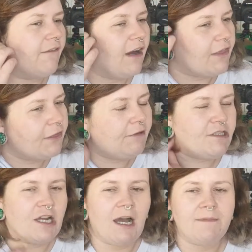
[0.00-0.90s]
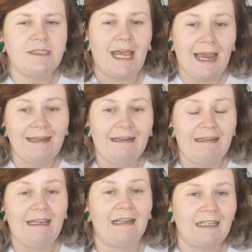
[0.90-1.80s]
had three jabs.
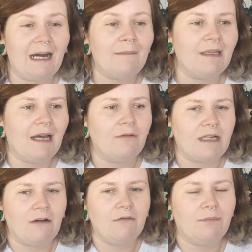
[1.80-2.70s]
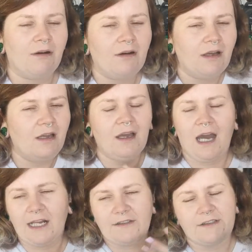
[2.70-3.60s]
Technically I am allowed out, but
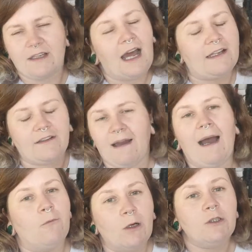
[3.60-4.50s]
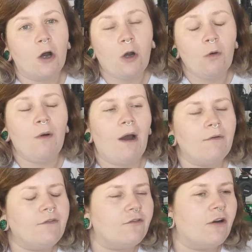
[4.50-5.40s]
I will not go
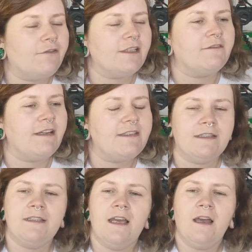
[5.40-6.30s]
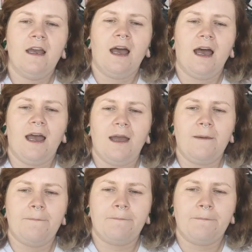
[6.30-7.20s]
out for obvious reasons.
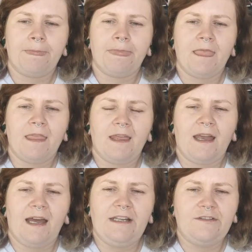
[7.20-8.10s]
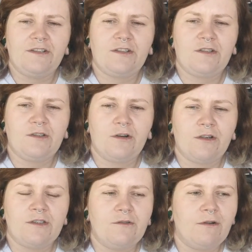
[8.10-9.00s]
And it just
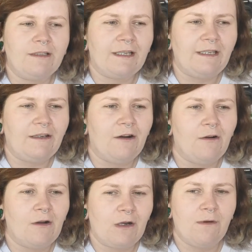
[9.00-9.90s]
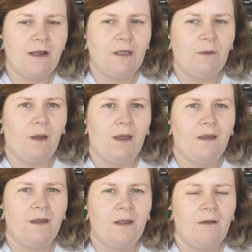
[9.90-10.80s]
sucks knowing that you can't go
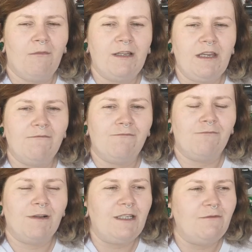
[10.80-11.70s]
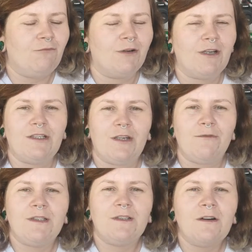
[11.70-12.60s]
anywhere when you want to do
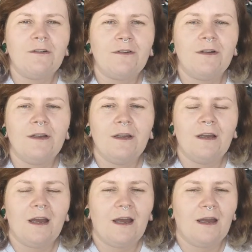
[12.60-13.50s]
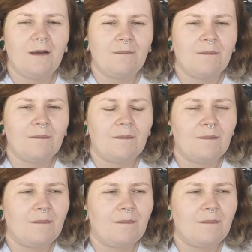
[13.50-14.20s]
stuff. But